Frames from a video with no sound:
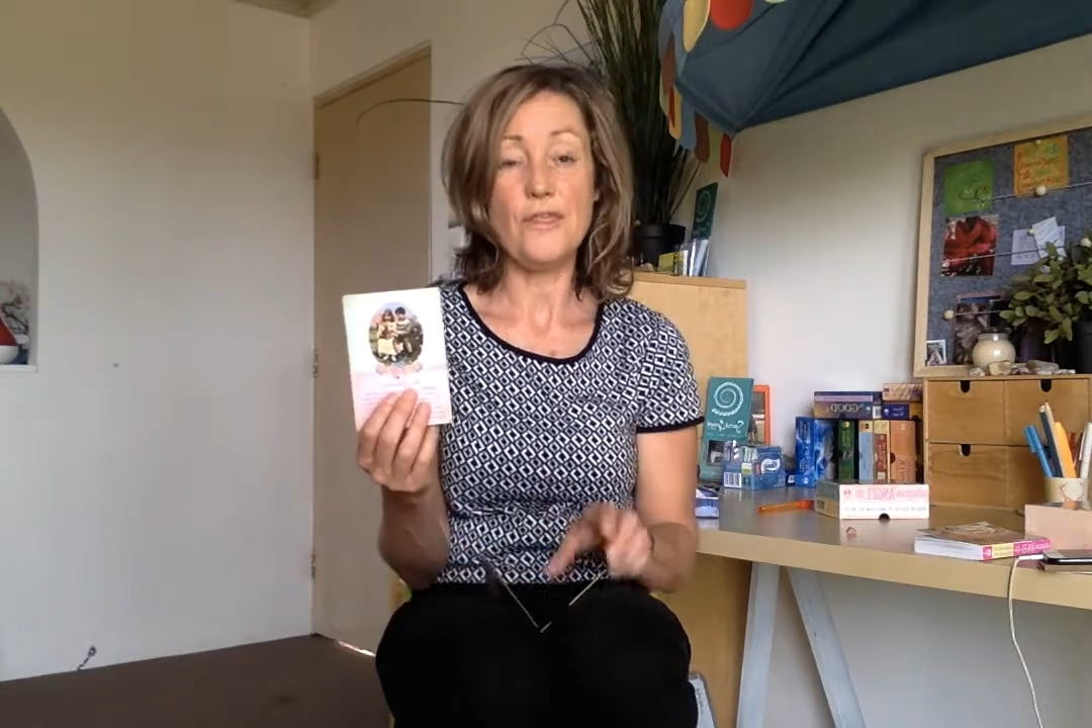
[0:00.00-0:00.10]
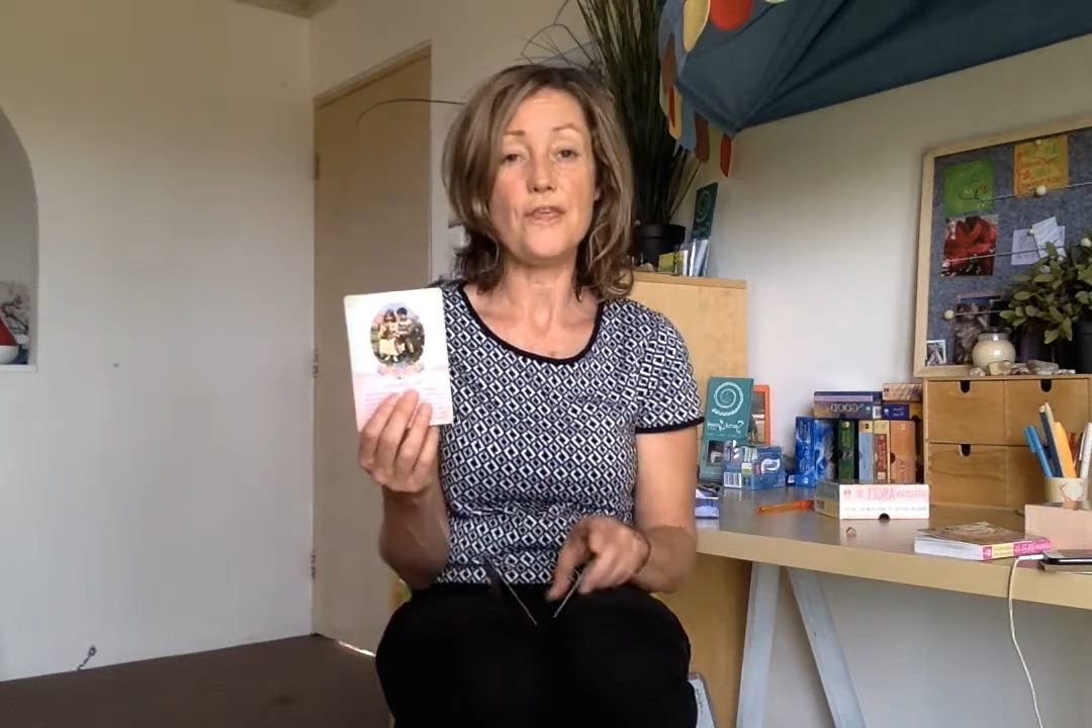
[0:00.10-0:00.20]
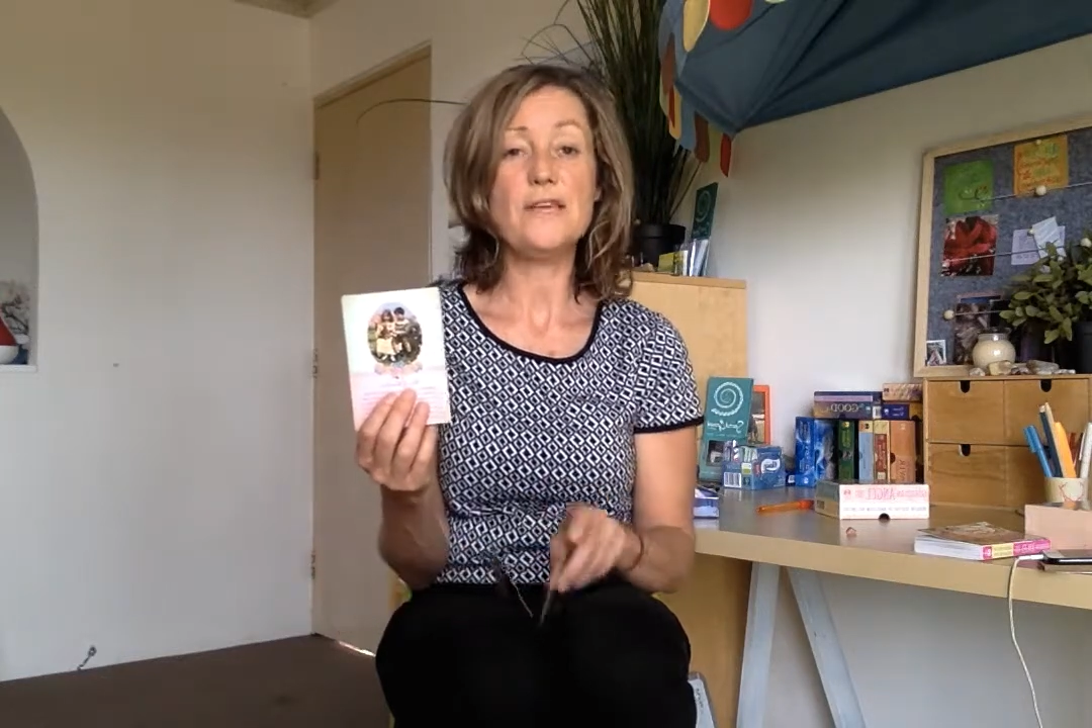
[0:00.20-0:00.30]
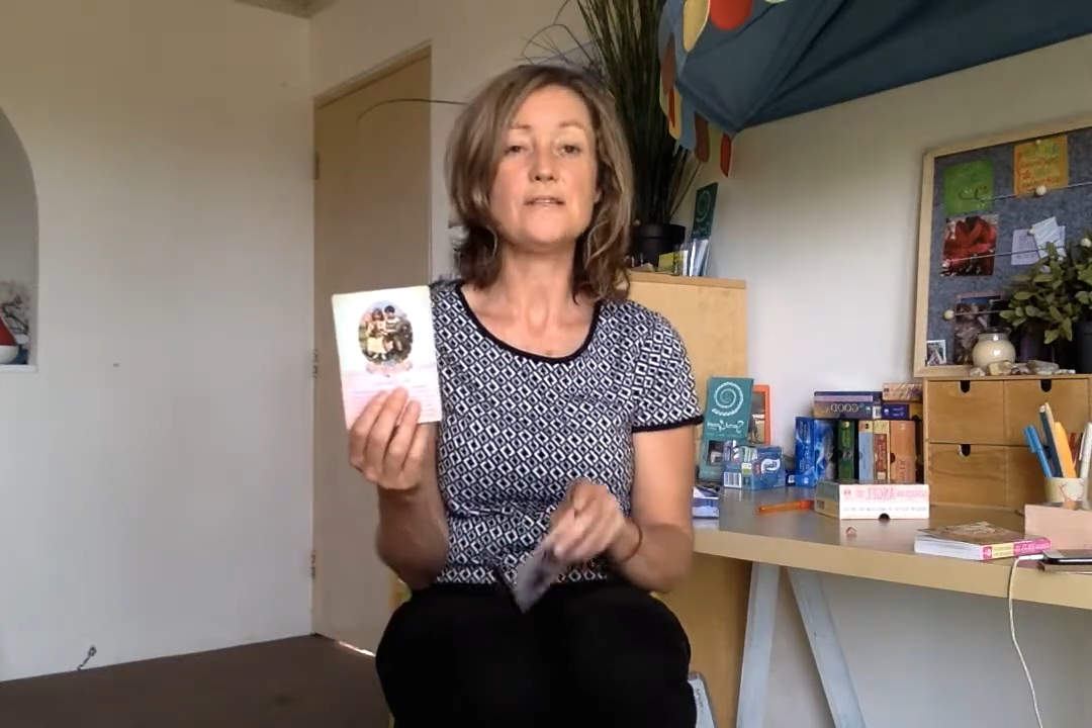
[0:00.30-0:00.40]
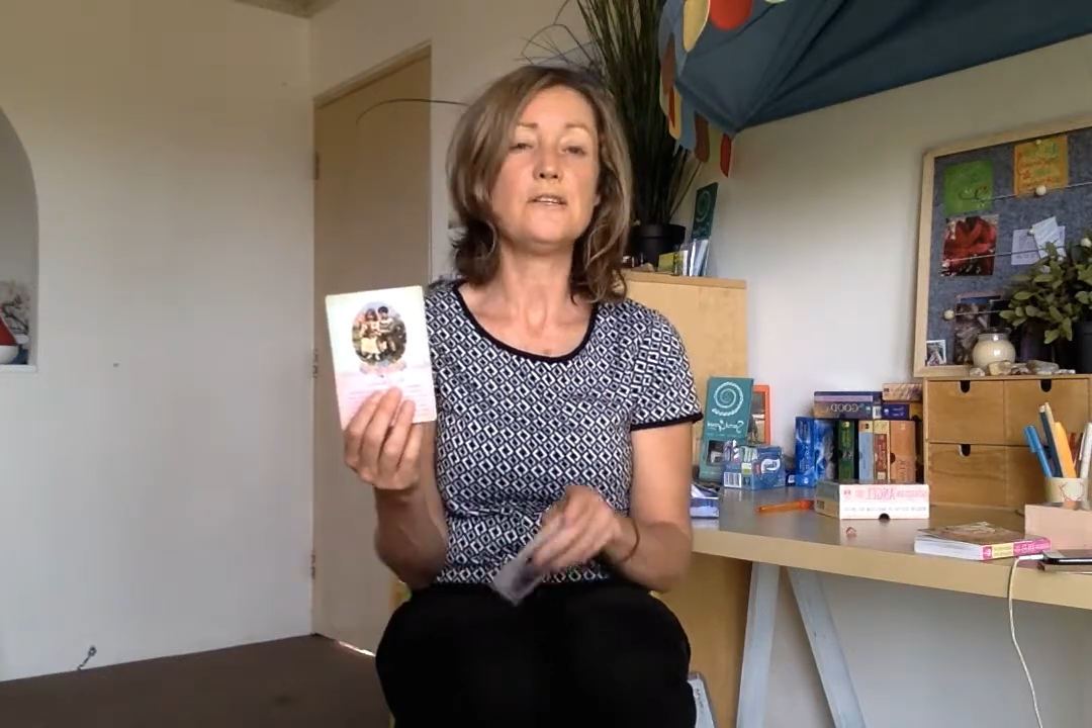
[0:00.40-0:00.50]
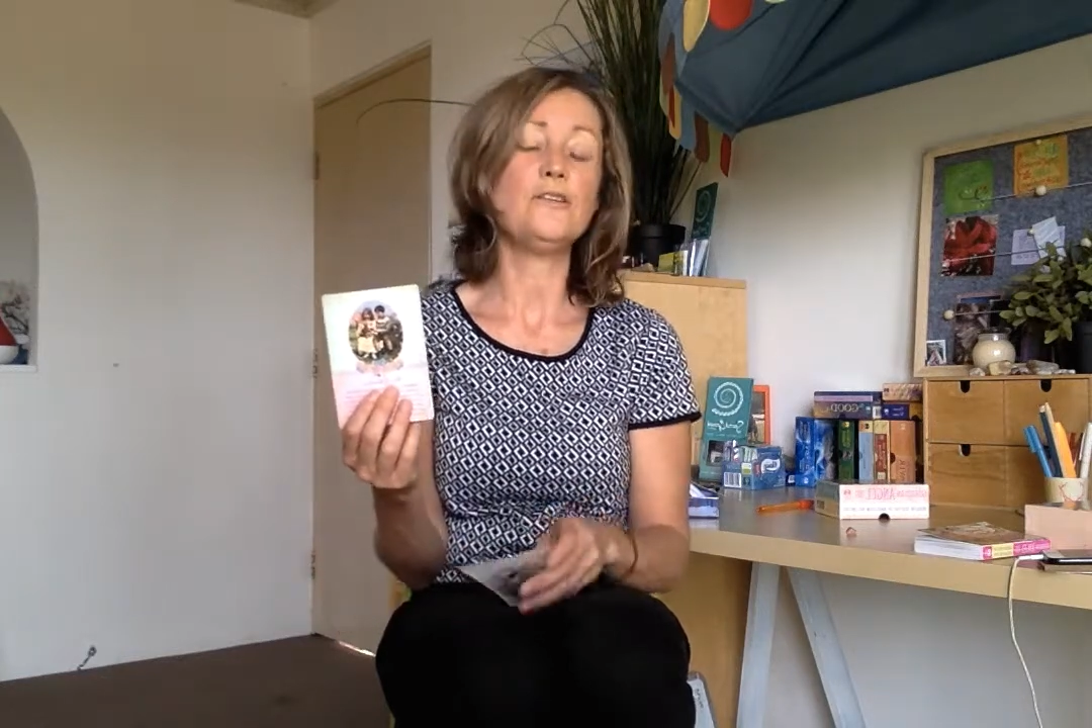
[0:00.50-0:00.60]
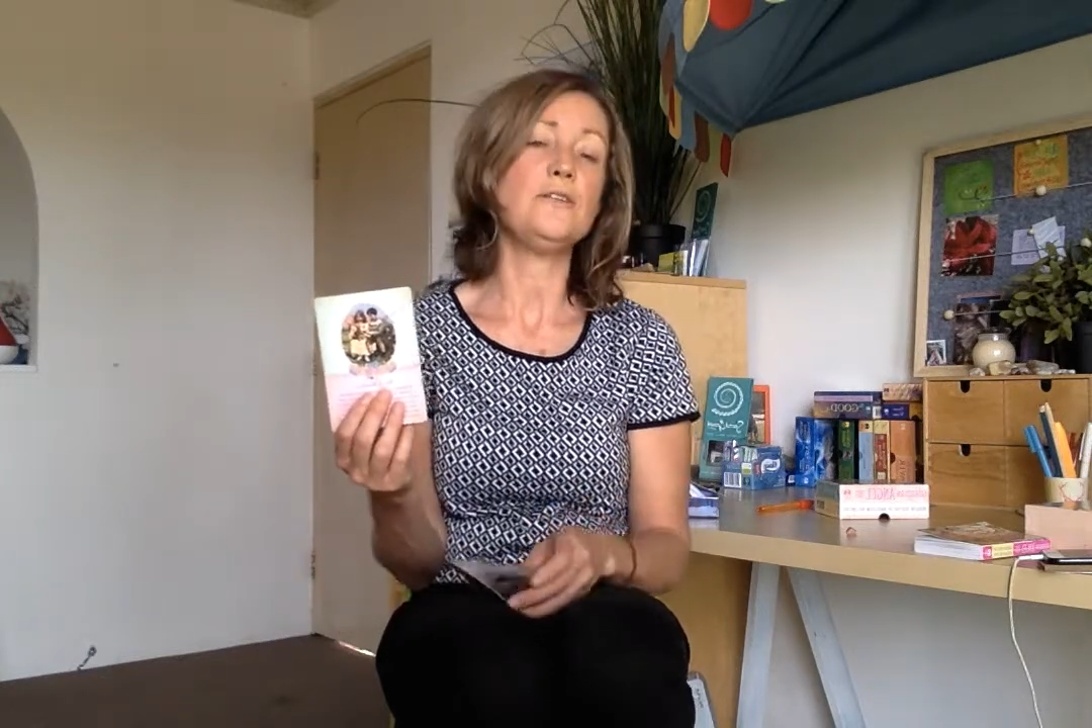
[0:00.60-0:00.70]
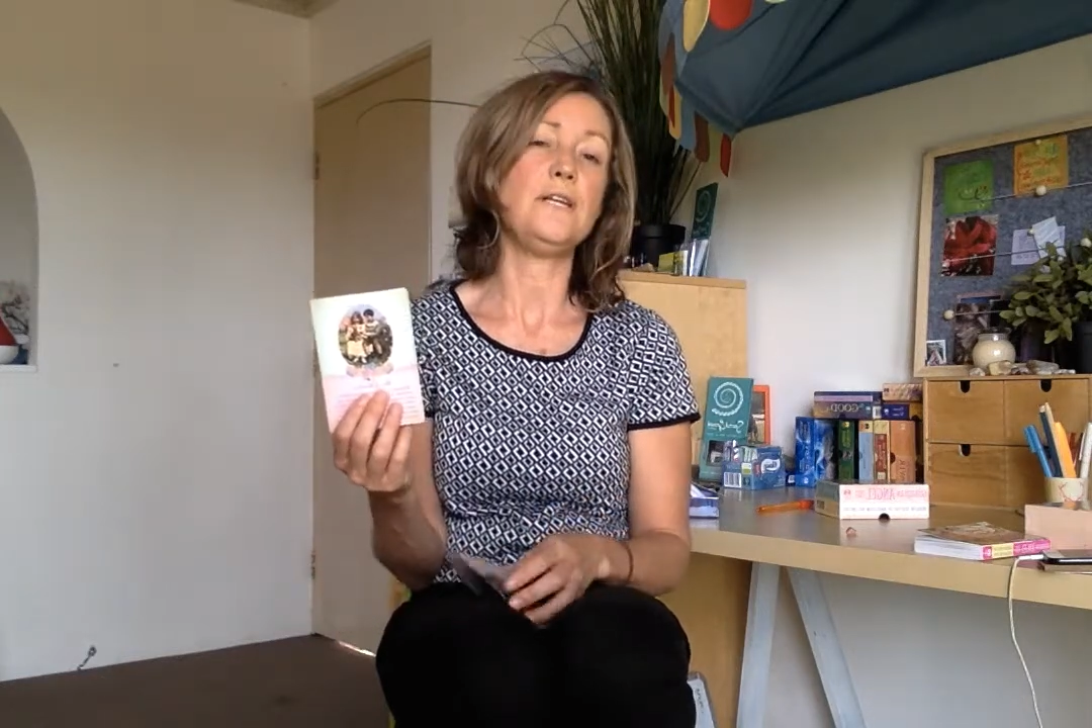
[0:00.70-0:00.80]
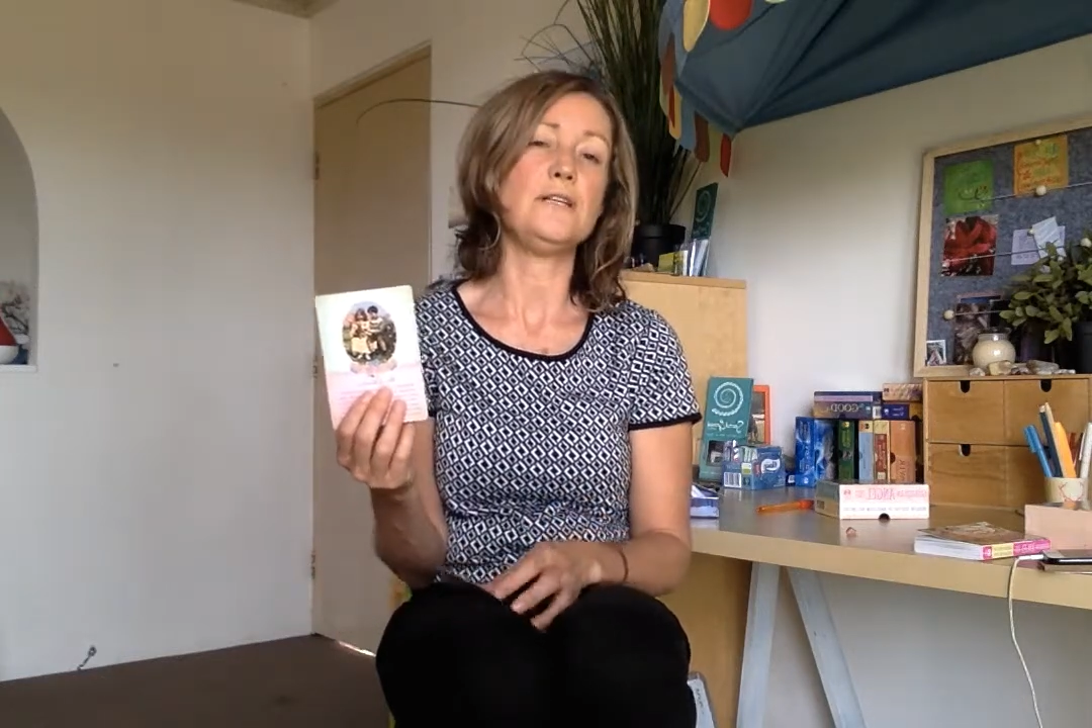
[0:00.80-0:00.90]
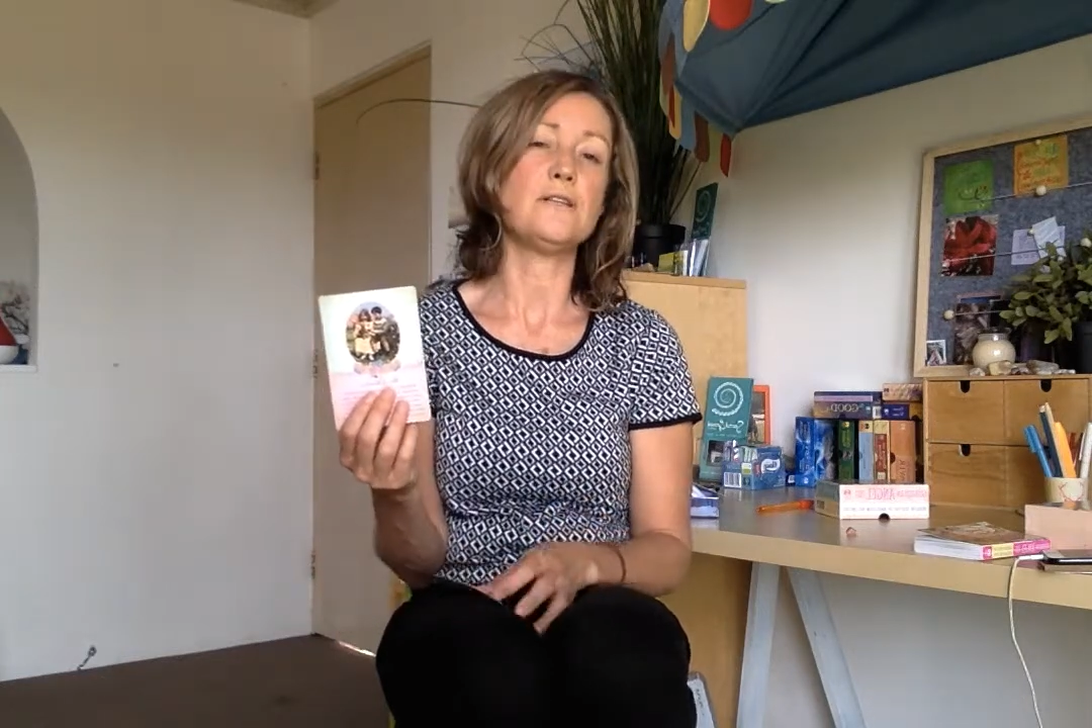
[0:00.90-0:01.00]
things that you
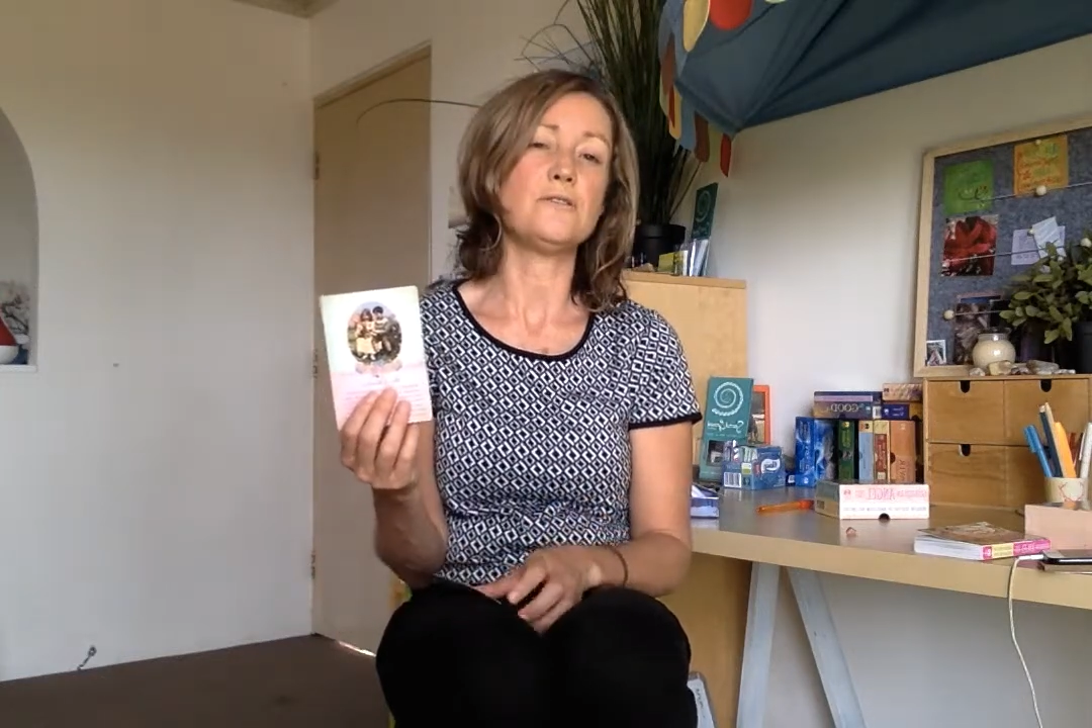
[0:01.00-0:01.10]
need